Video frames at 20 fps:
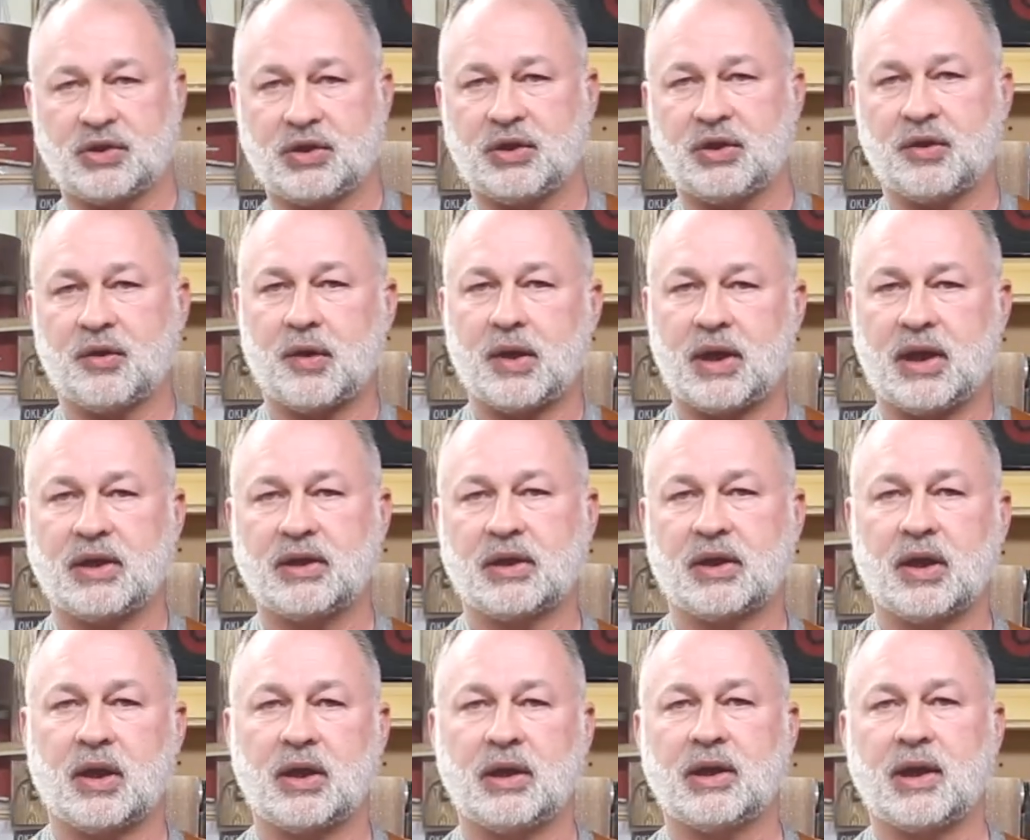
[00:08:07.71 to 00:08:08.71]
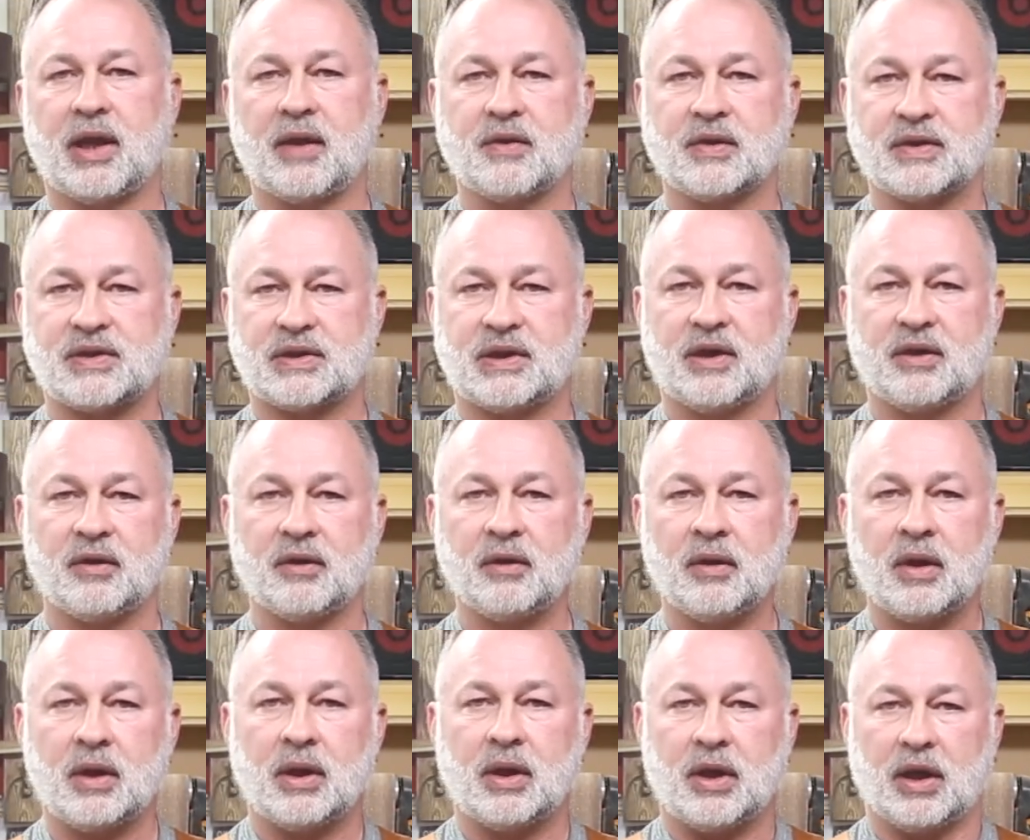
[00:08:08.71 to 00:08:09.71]
You can go ahead and cut it down the center
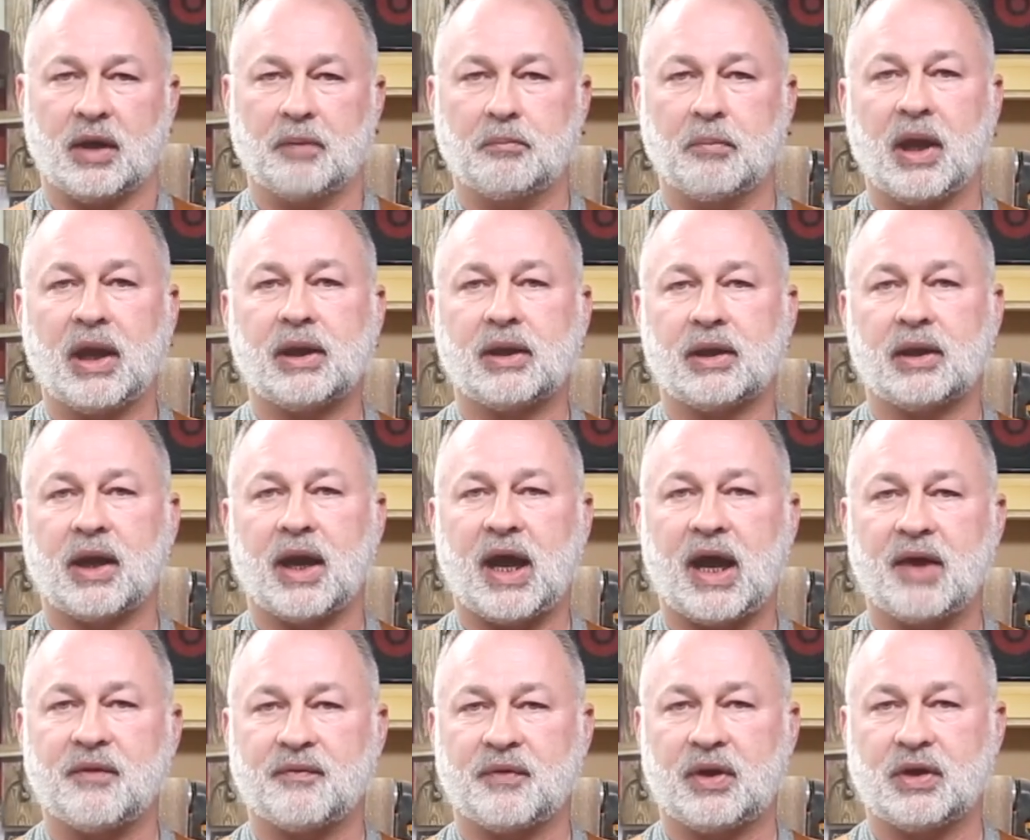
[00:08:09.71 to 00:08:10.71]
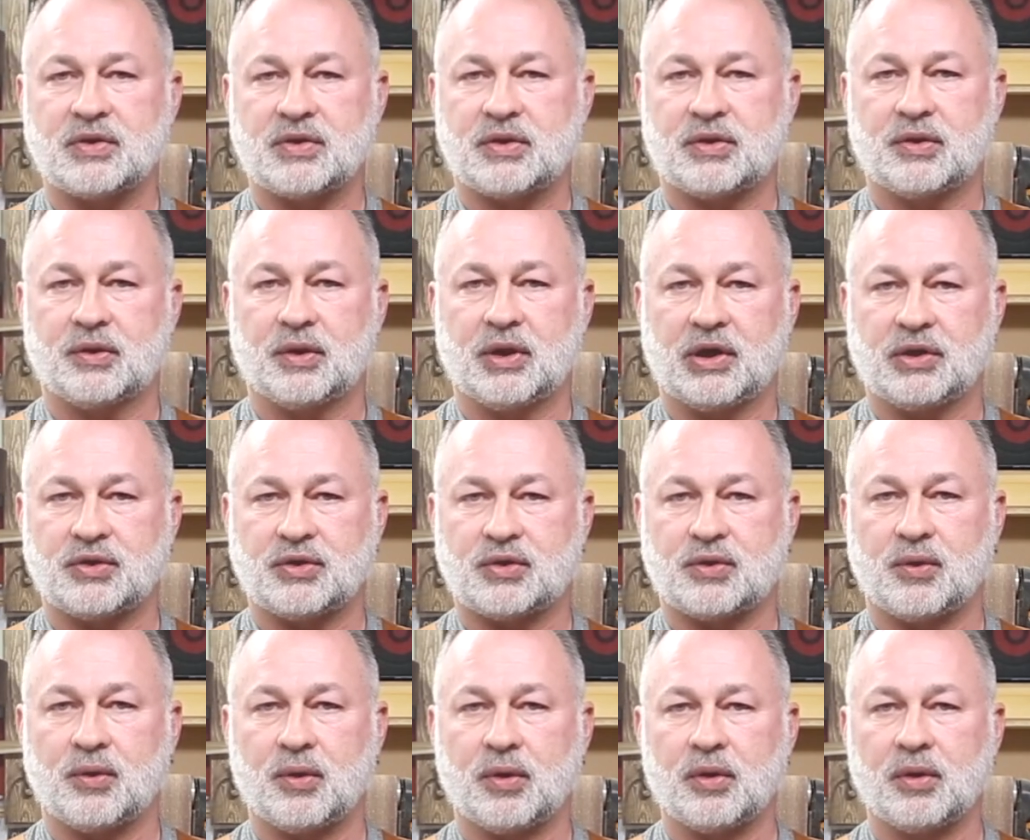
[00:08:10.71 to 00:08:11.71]
and make it a 1/2 inch to 1 inch
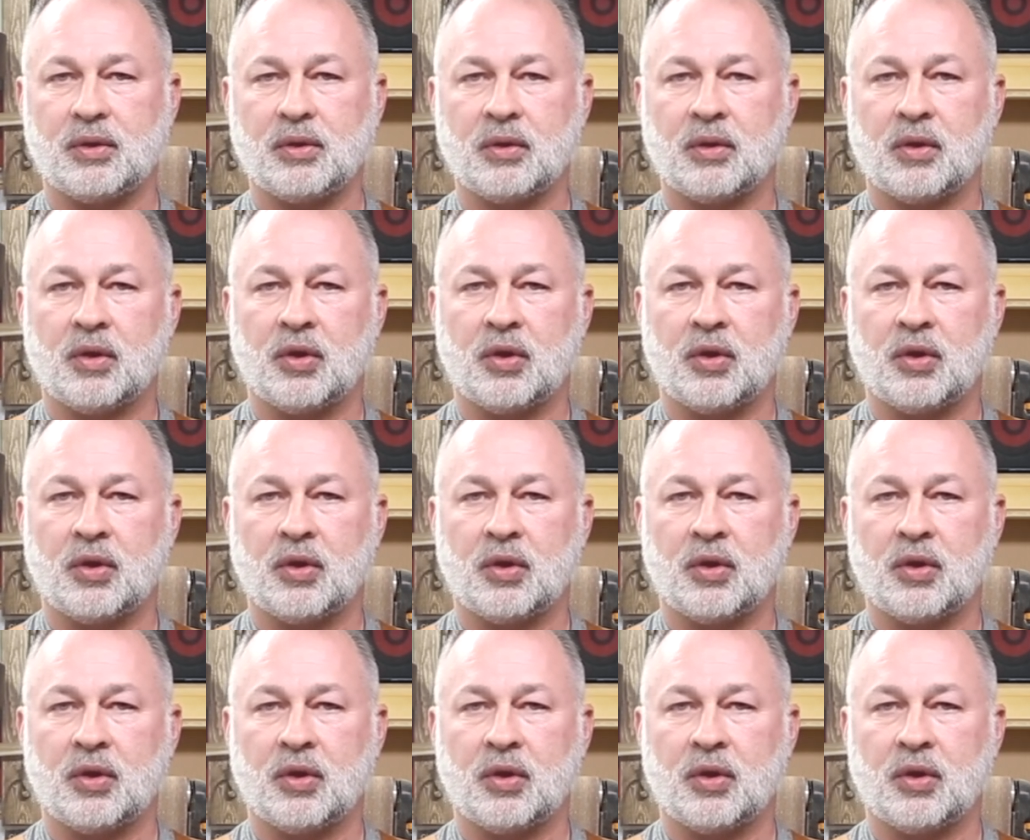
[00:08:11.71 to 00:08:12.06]
shorter,